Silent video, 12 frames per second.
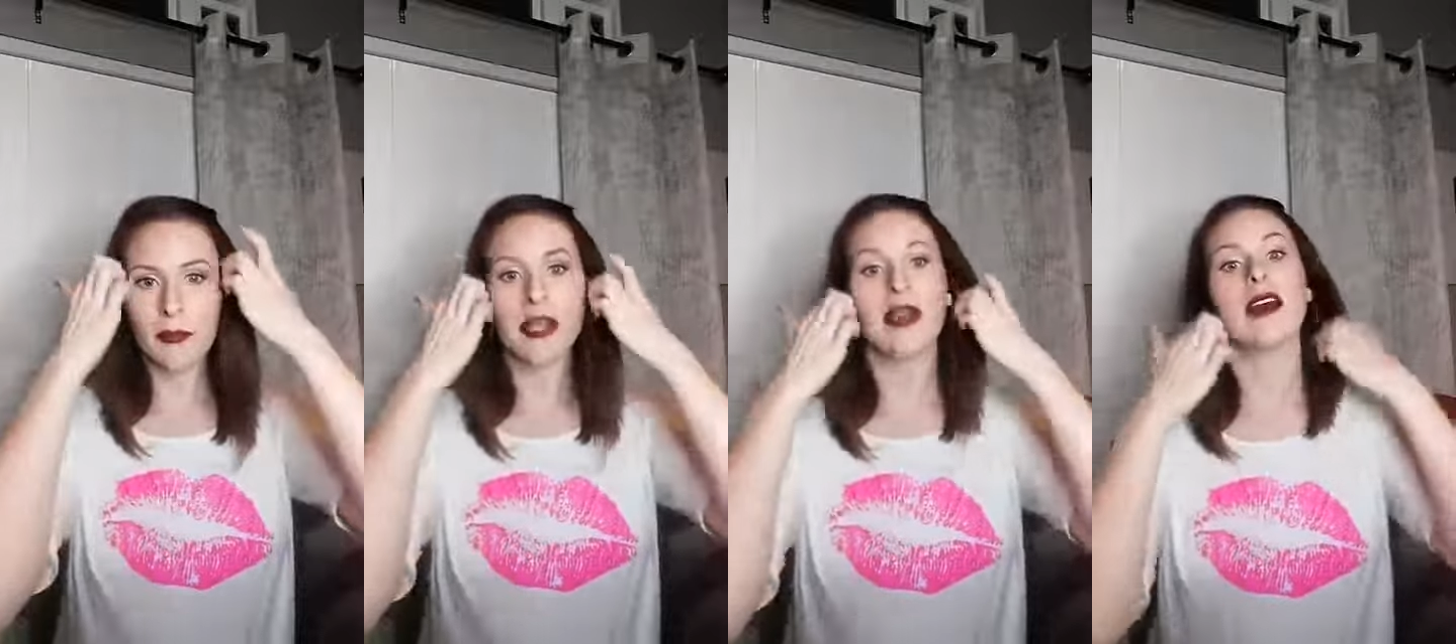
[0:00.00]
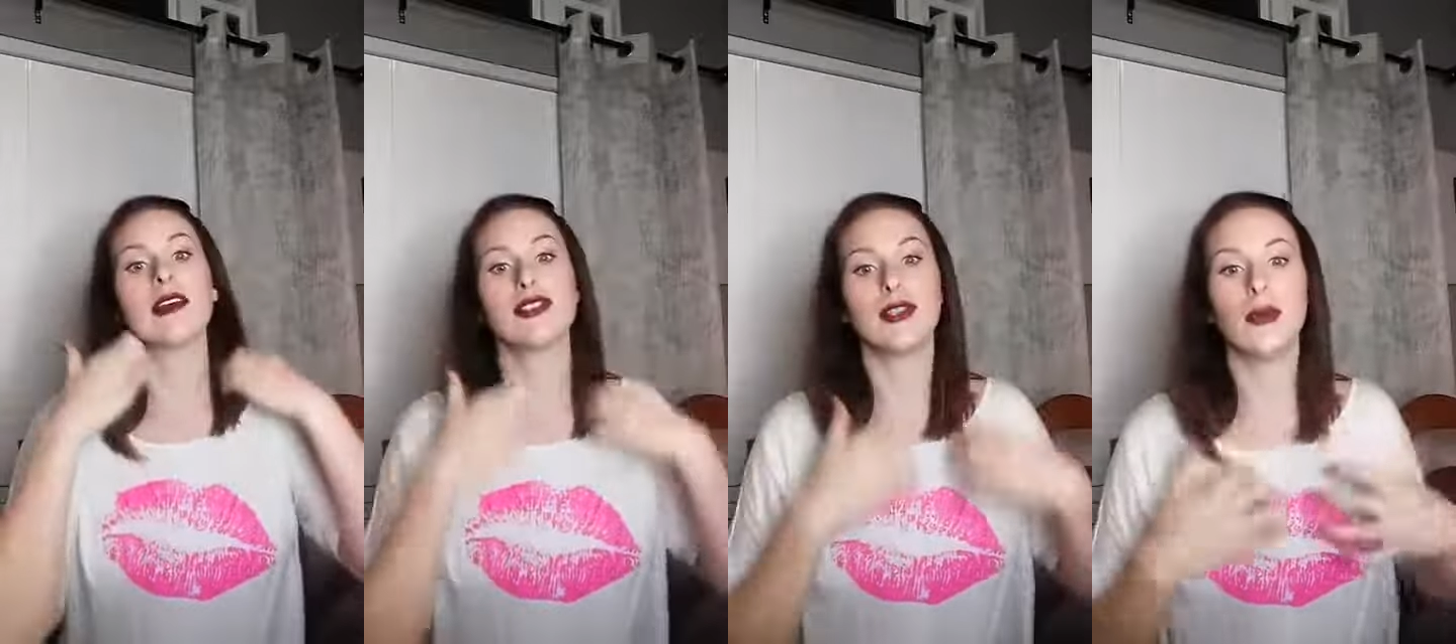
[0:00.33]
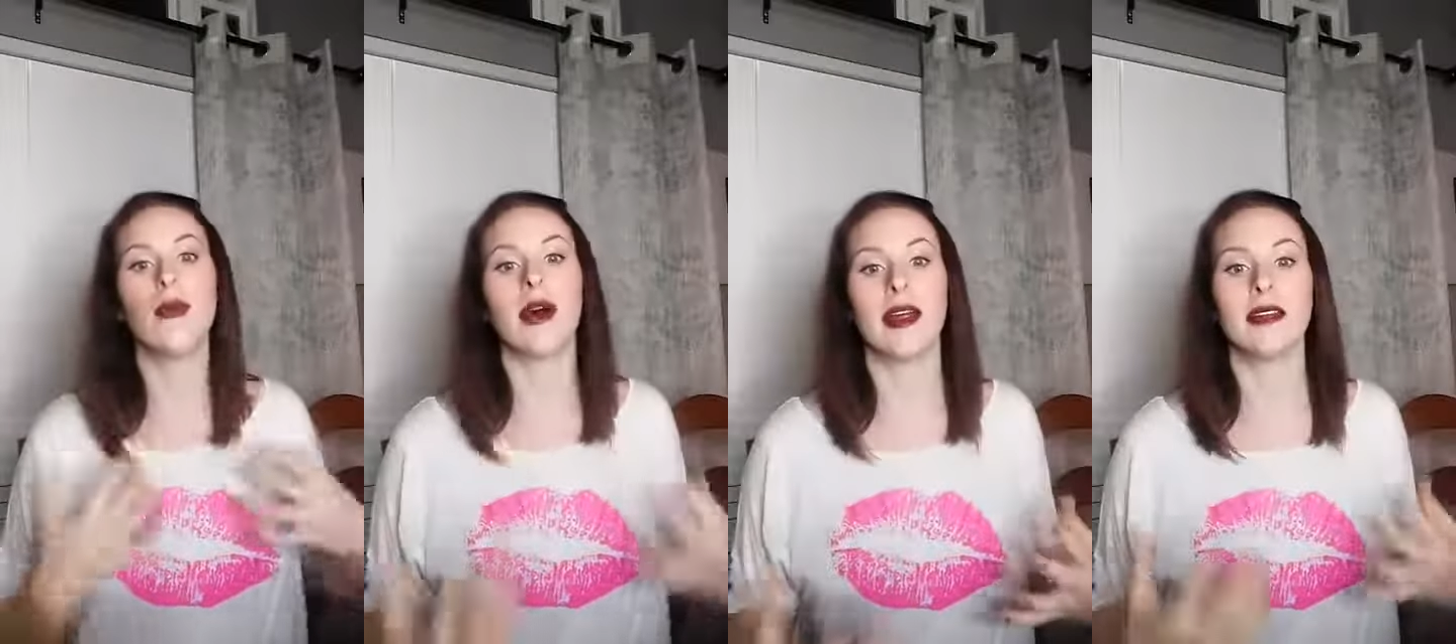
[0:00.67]
because you
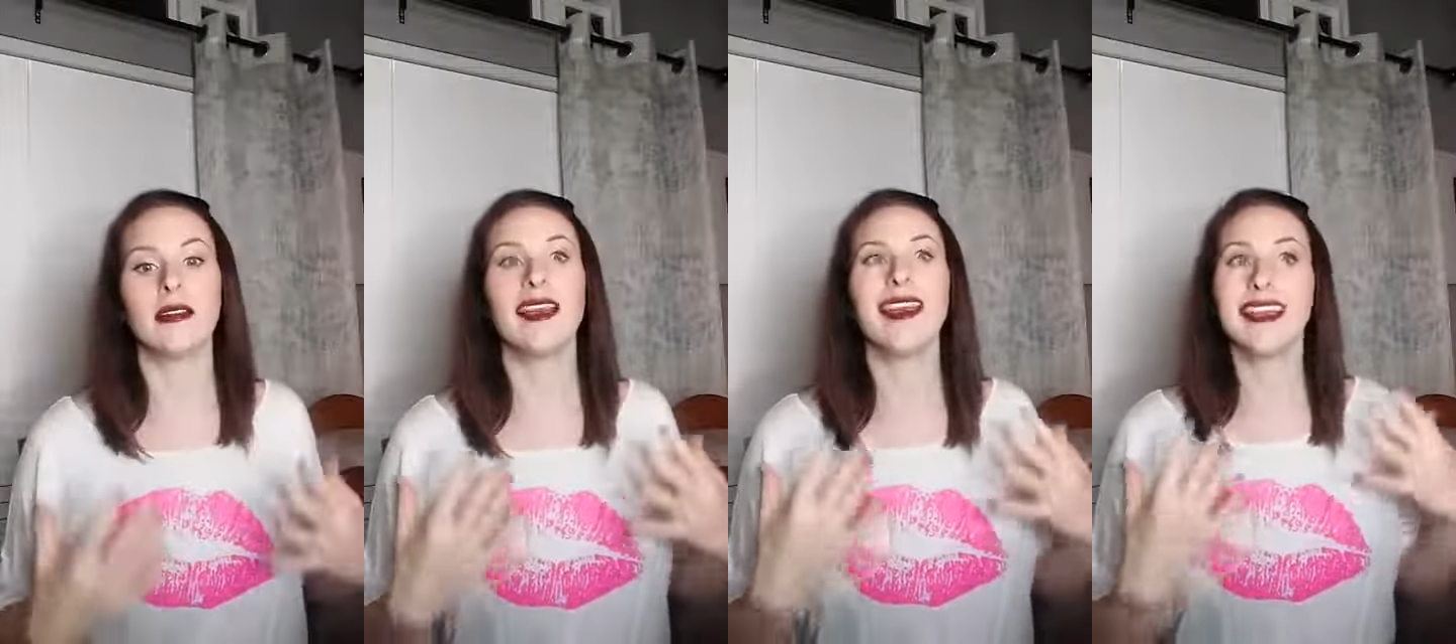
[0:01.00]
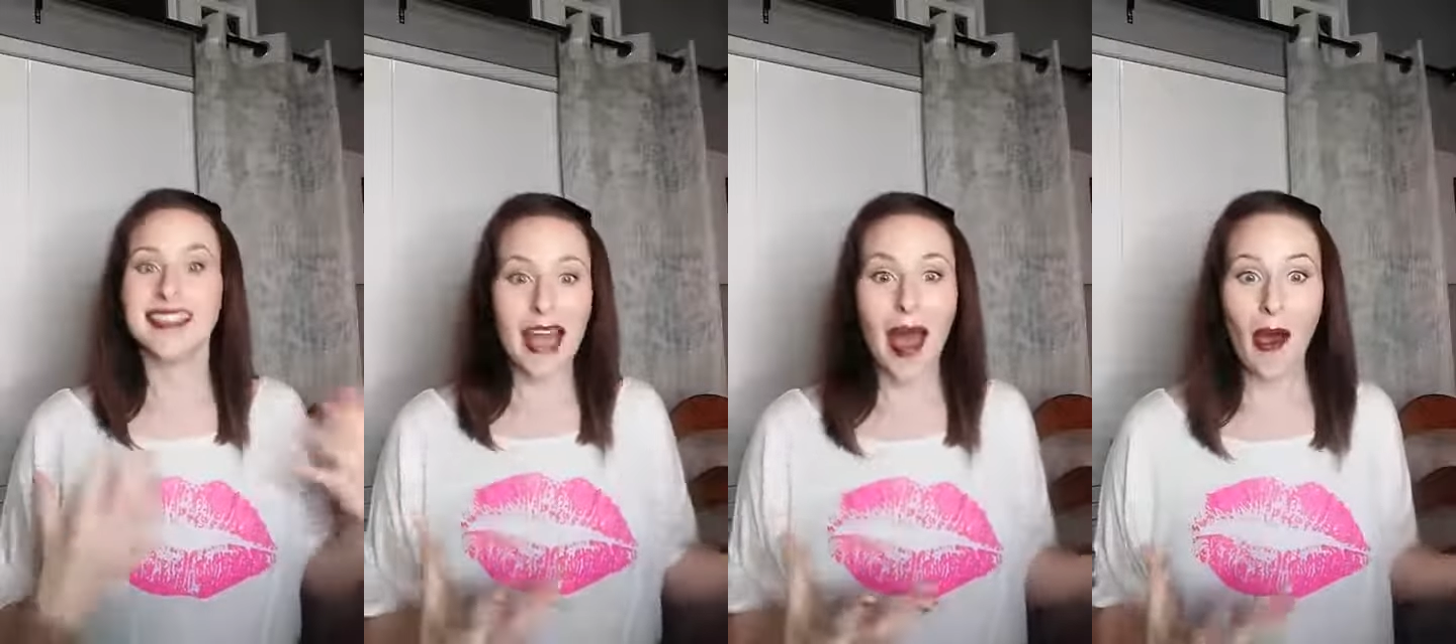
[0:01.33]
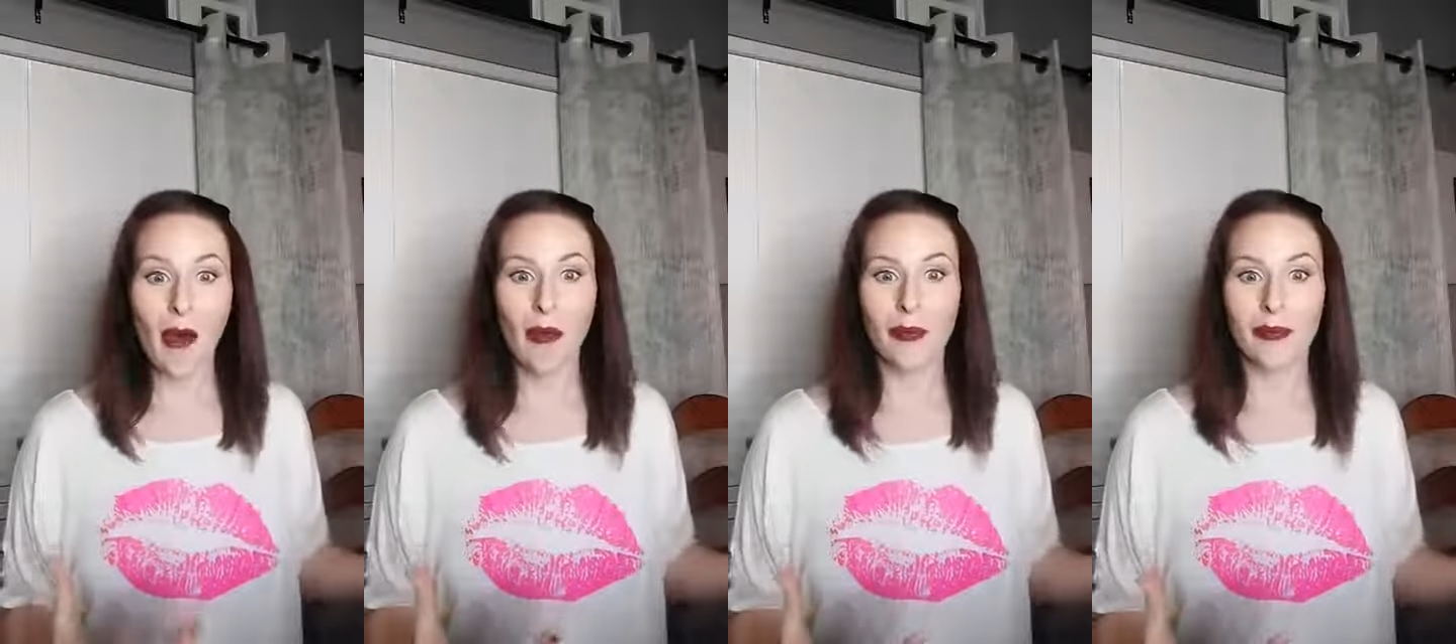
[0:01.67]
want to
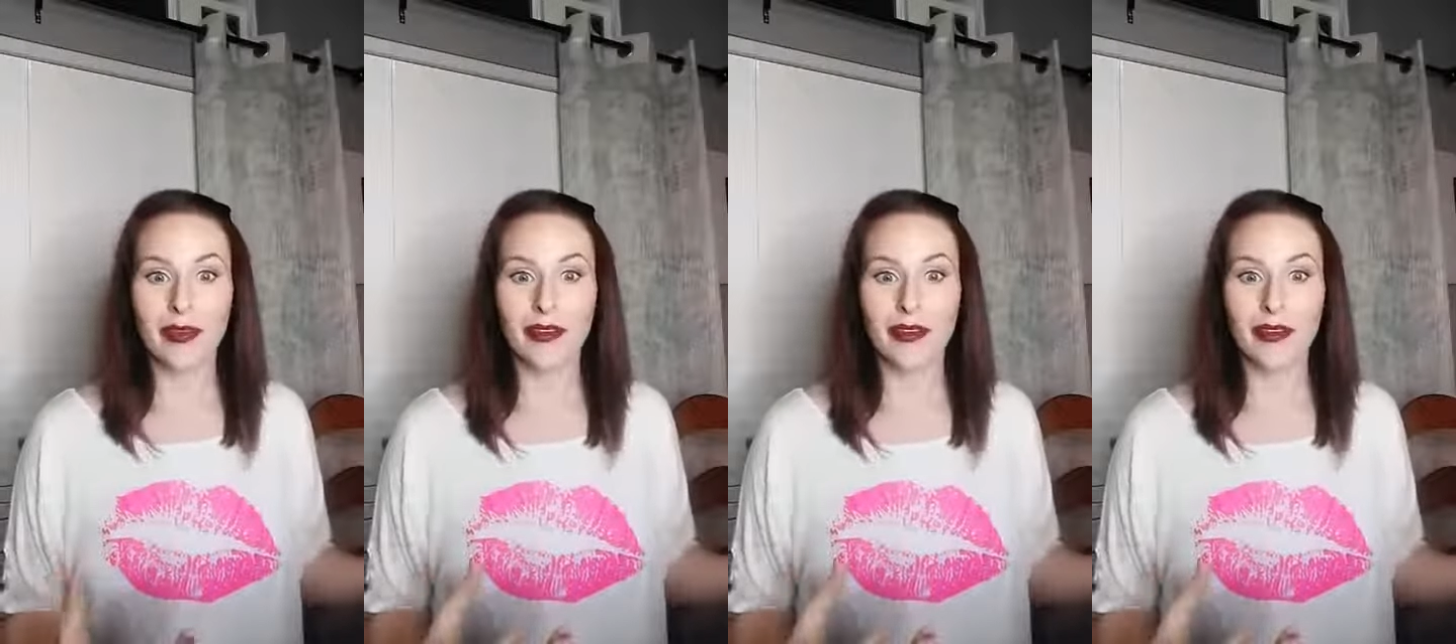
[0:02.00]
help